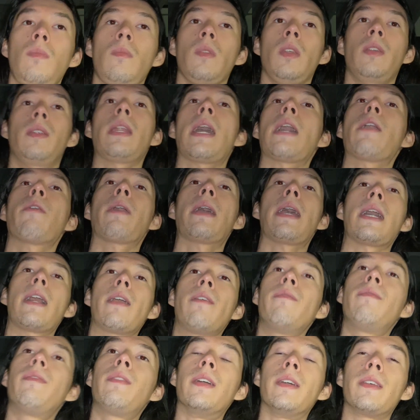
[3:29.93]
now I
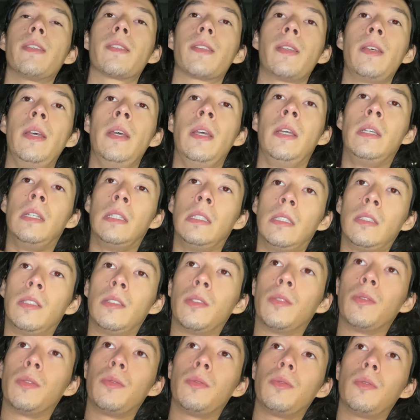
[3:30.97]
have this
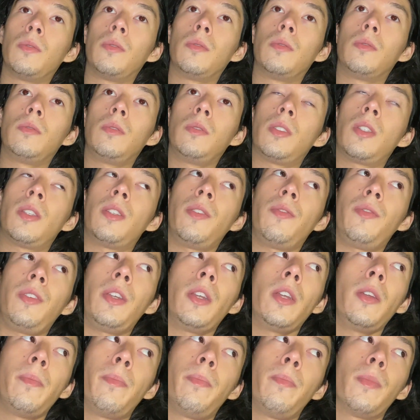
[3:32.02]

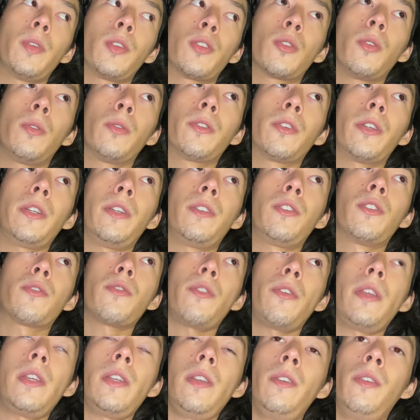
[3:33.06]
severe shoulder
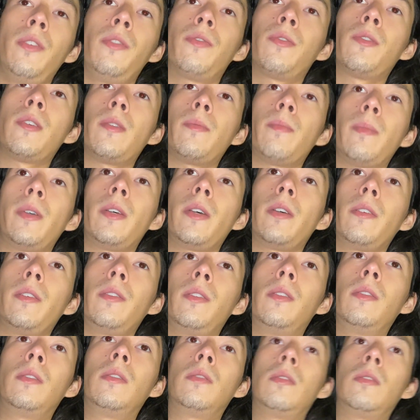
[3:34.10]
injury from a
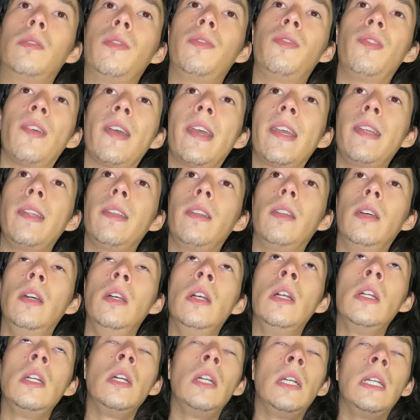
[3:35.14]
fight
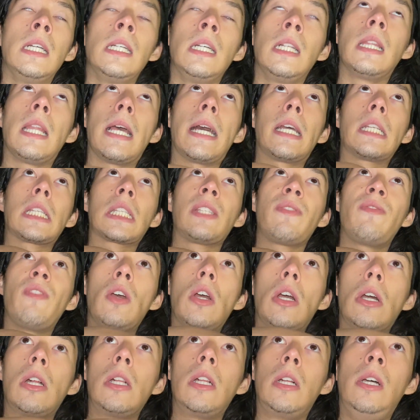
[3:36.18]
last
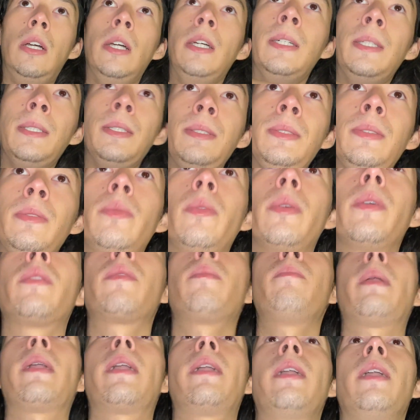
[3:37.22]
fall with
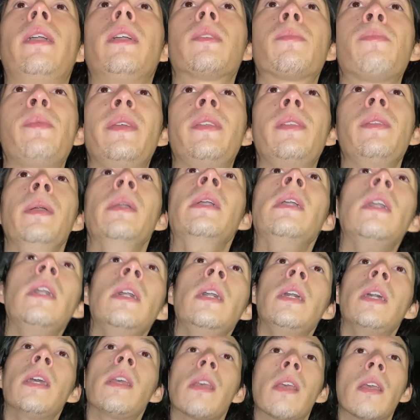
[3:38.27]
my husband.
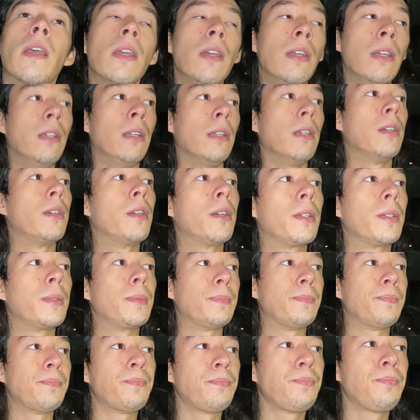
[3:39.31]

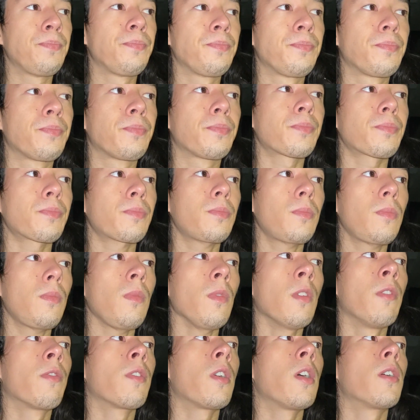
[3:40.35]

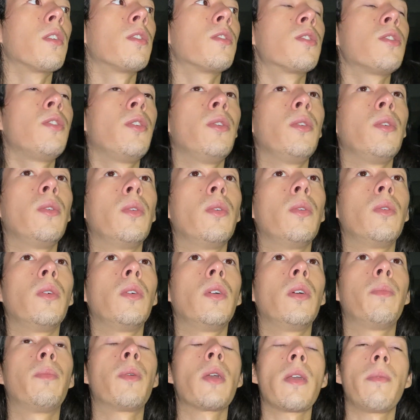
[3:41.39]
I've gone to
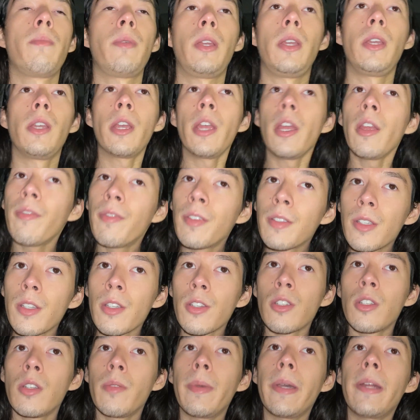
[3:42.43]
a primary care
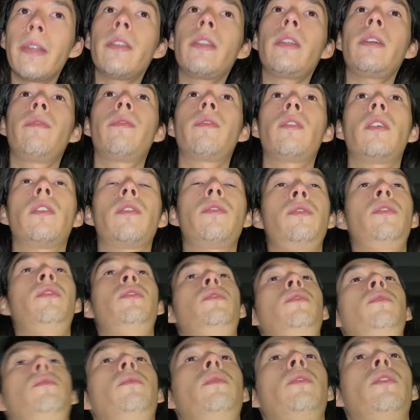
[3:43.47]
physician about it. I've gone
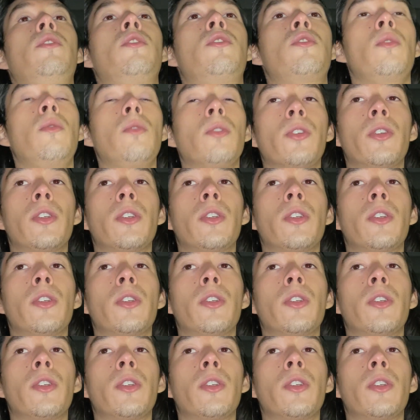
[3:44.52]
to a shoulder